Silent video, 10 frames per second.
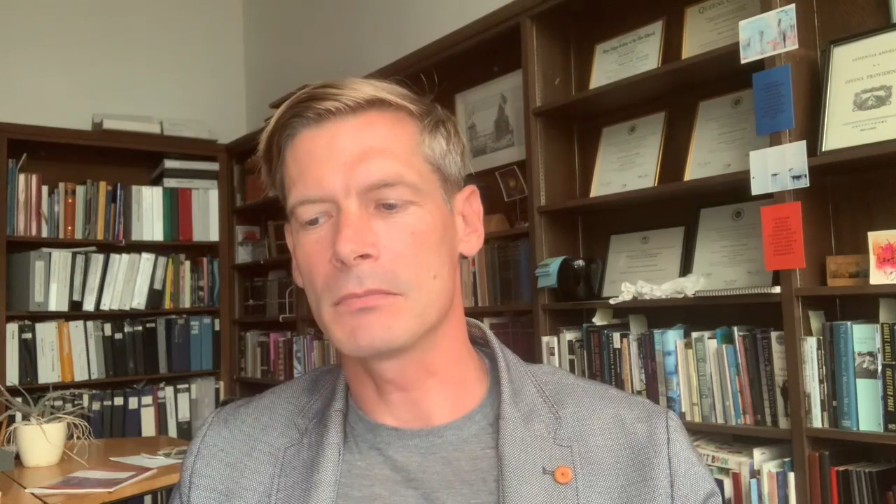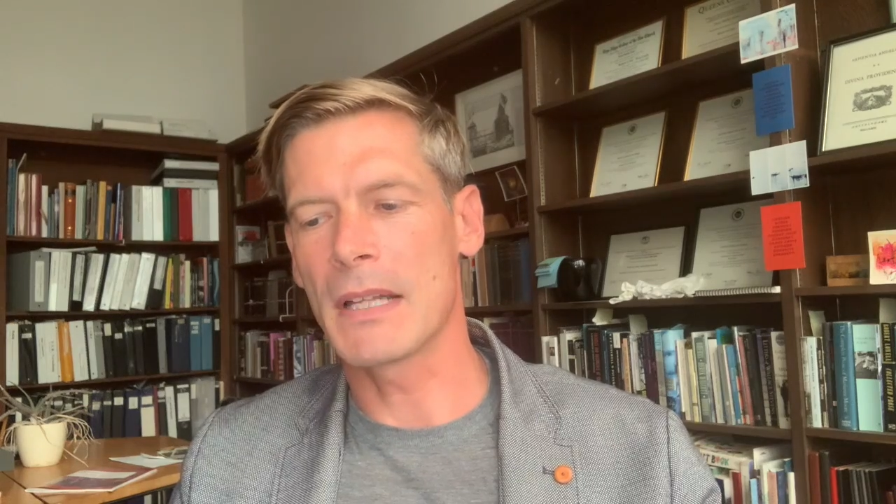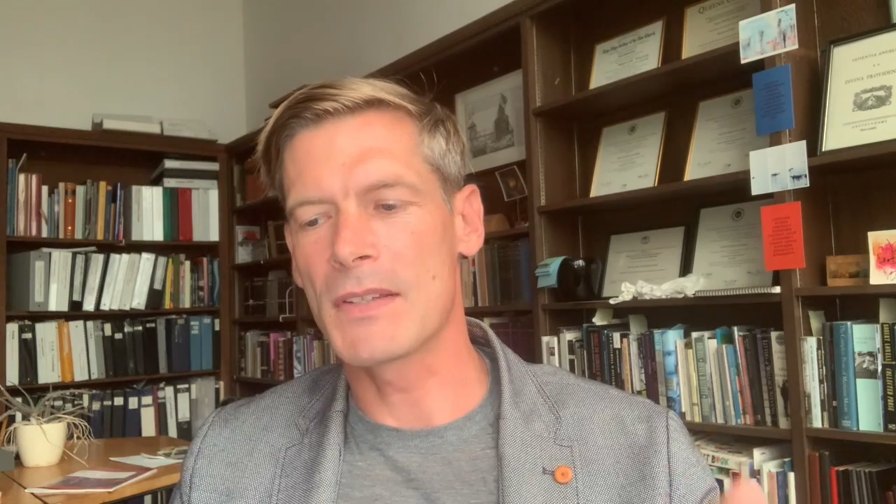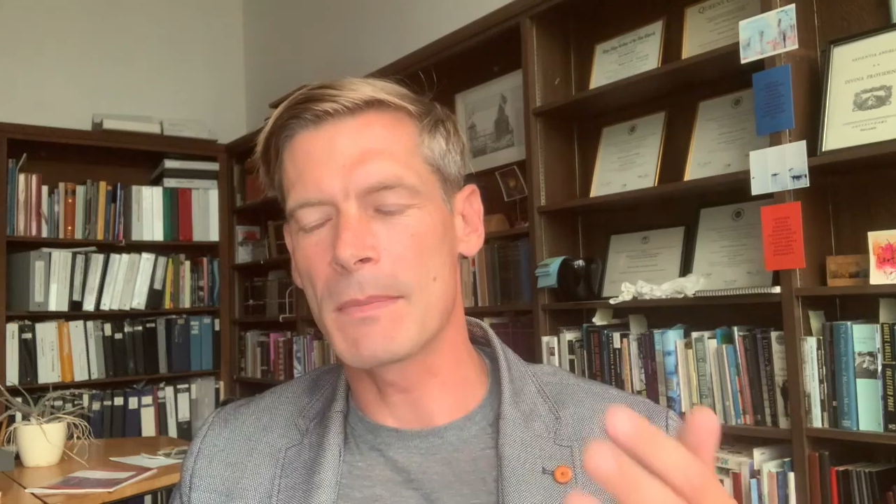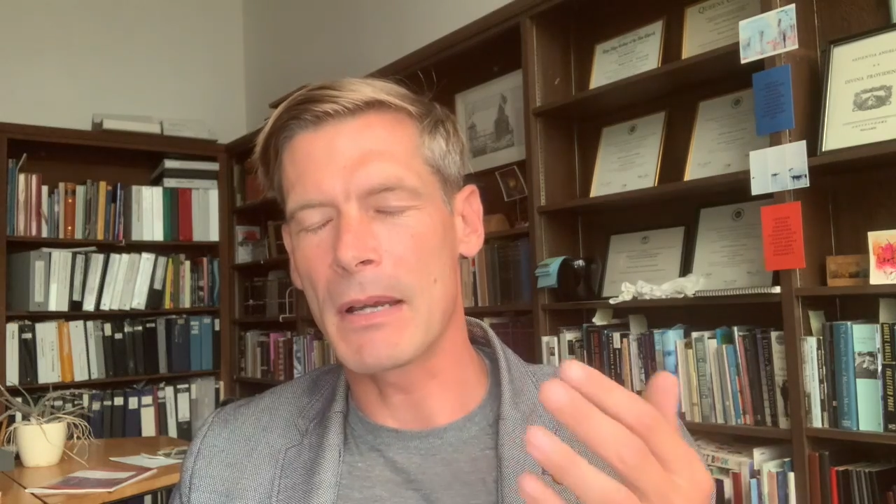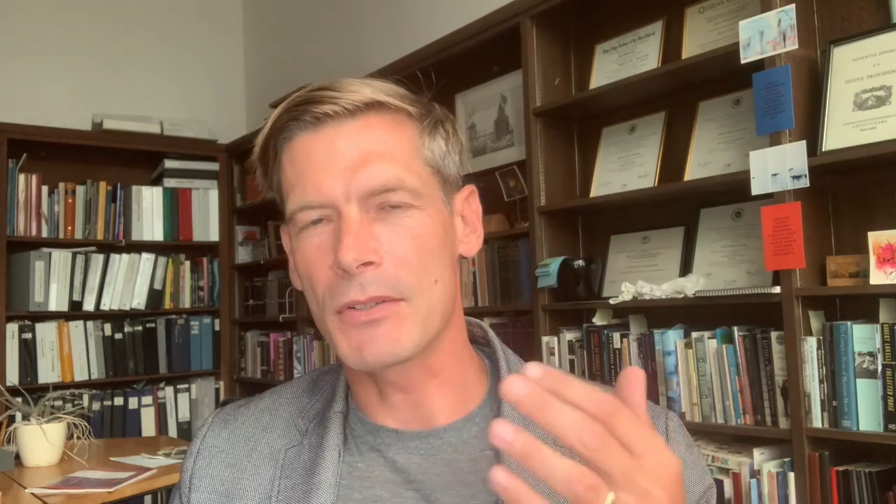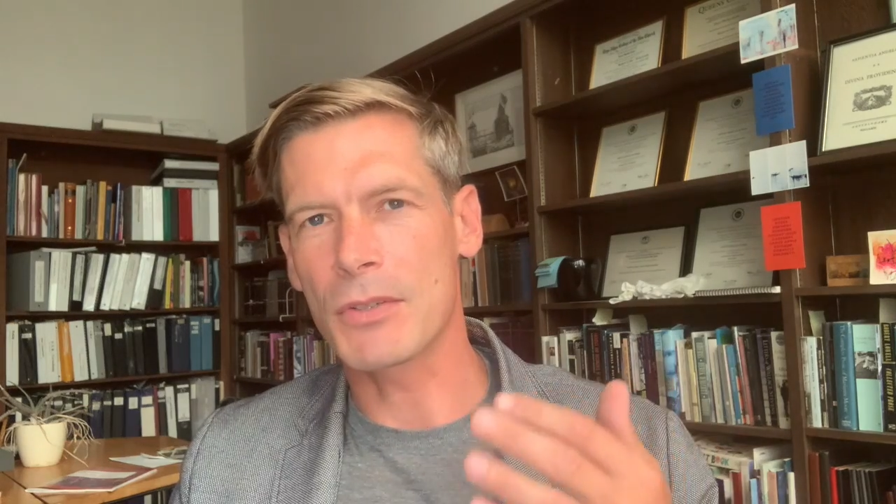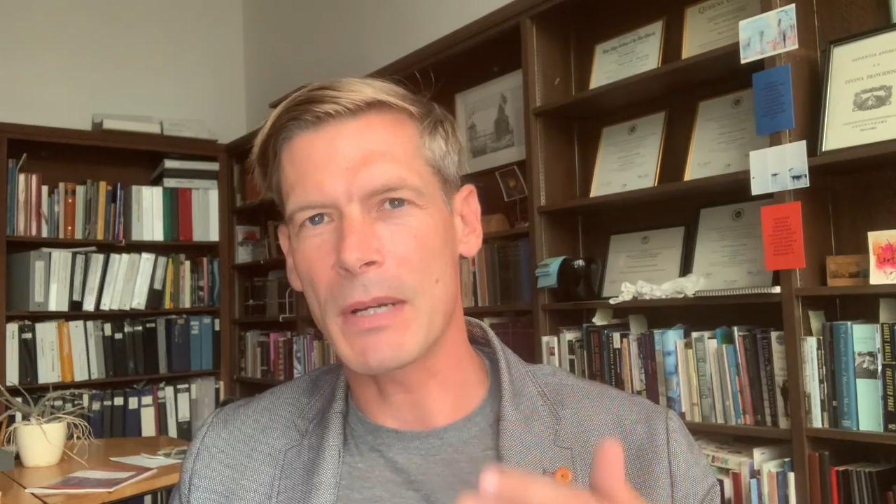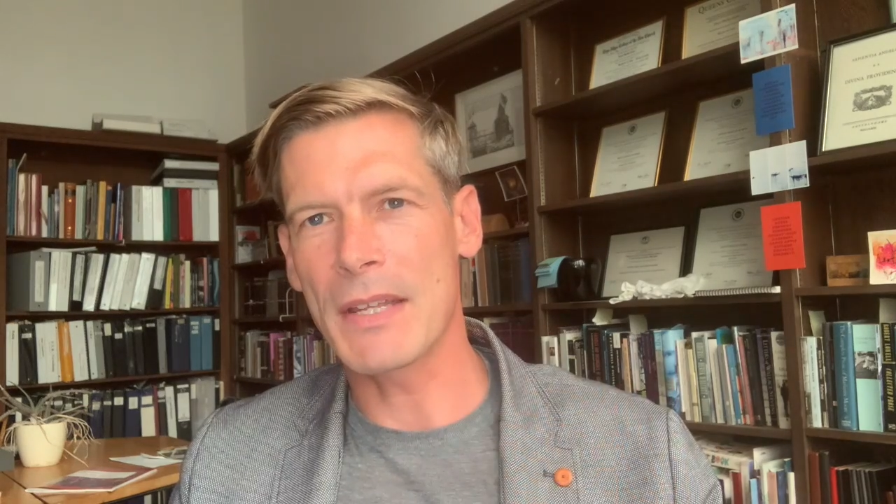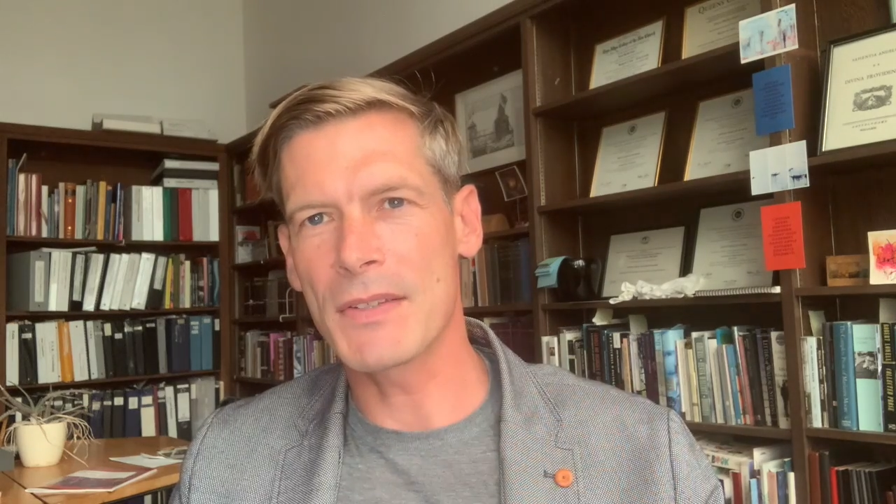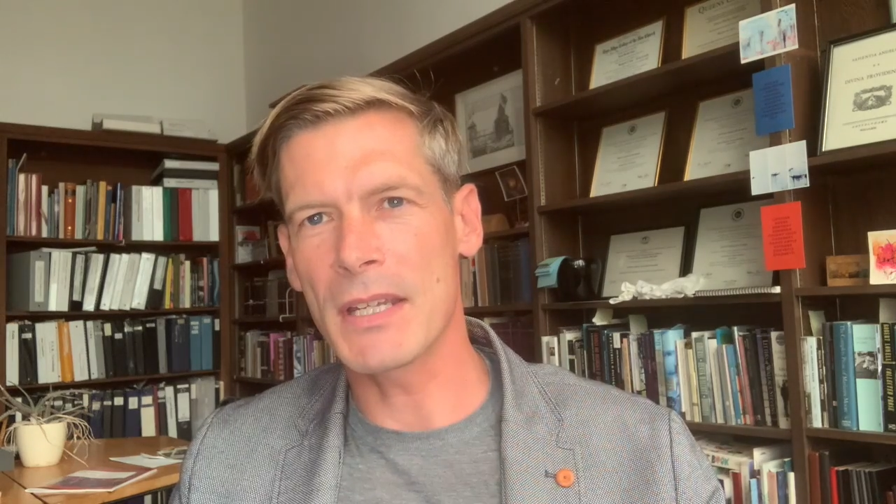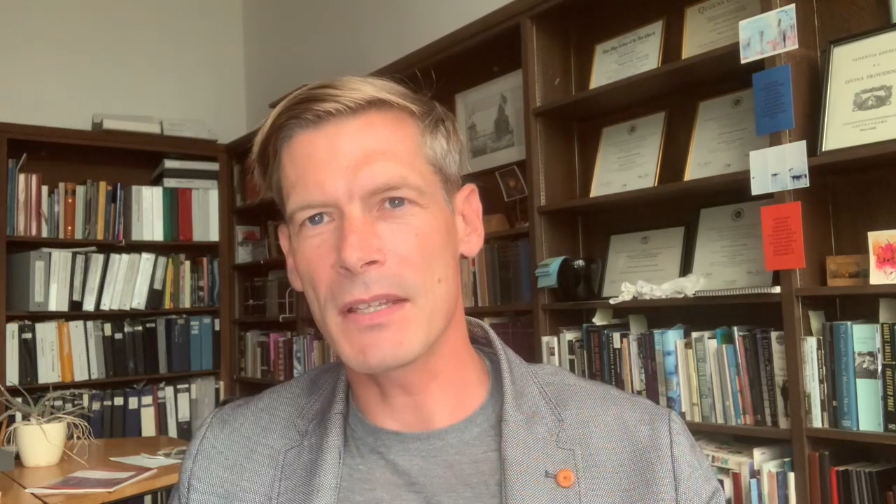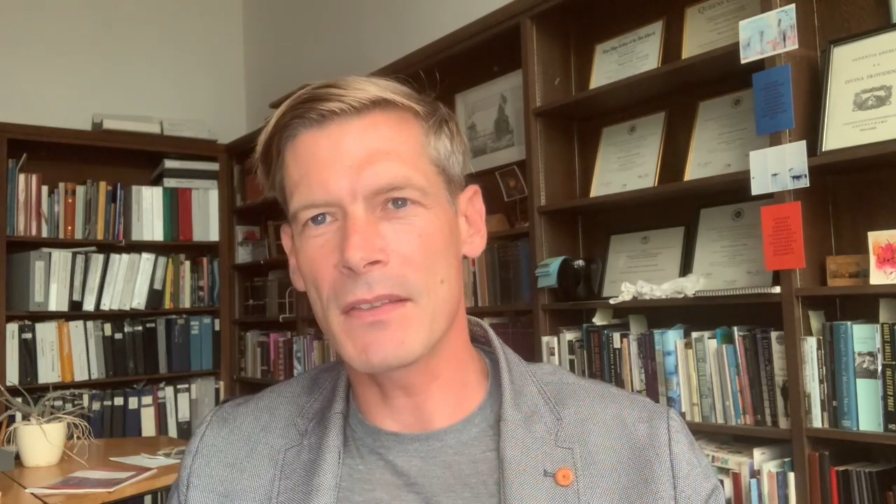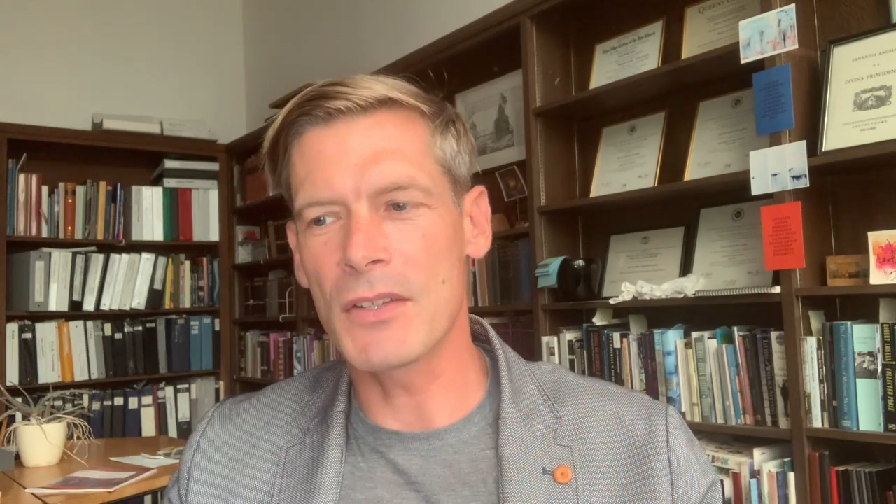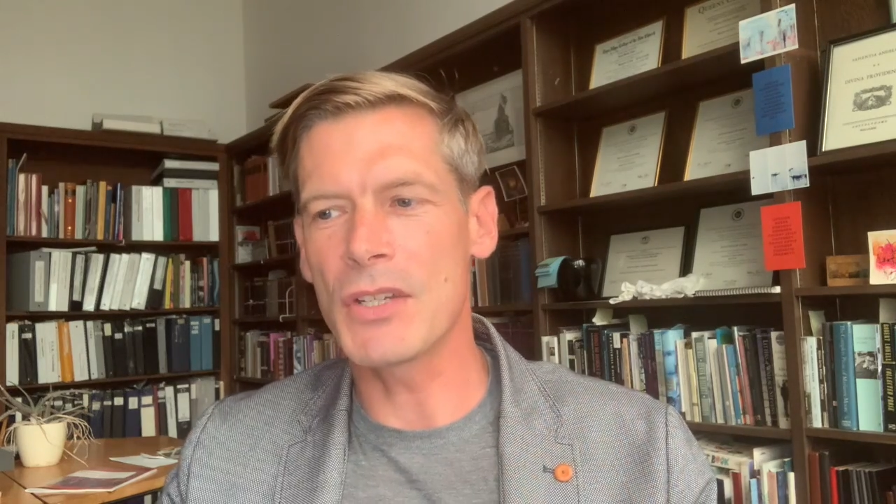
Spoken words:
It's about tracing the